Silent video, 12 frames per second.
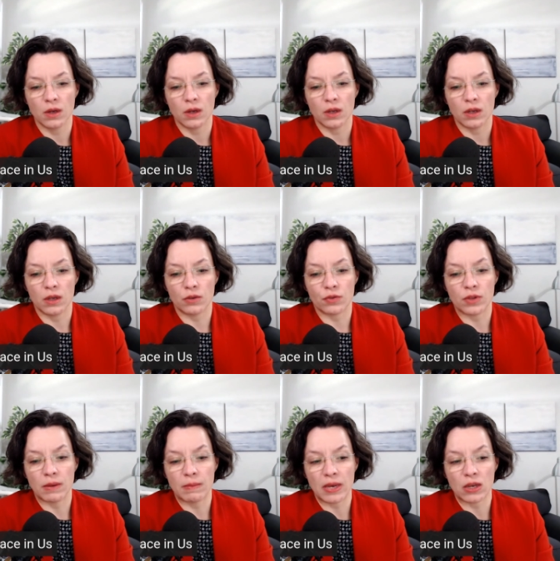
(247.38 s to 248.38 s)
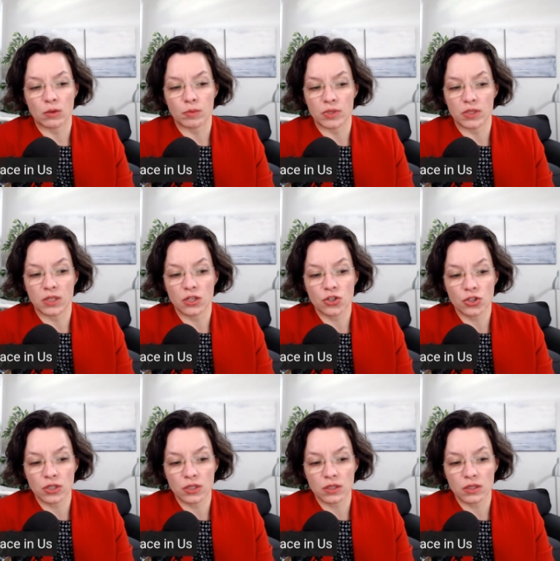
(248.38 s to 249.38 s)
If they make
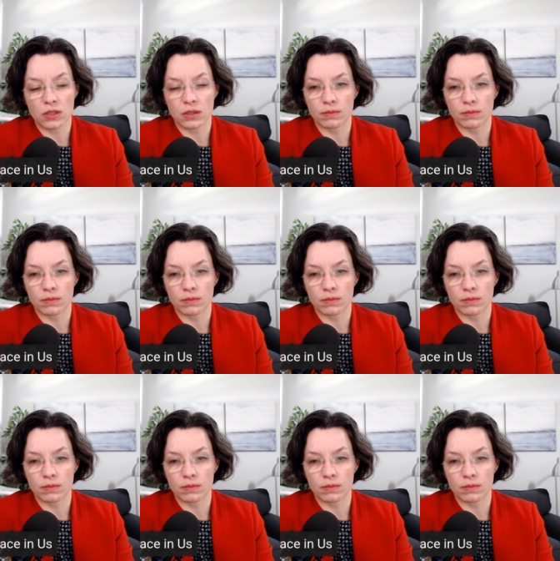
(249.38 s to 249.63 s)
oppositions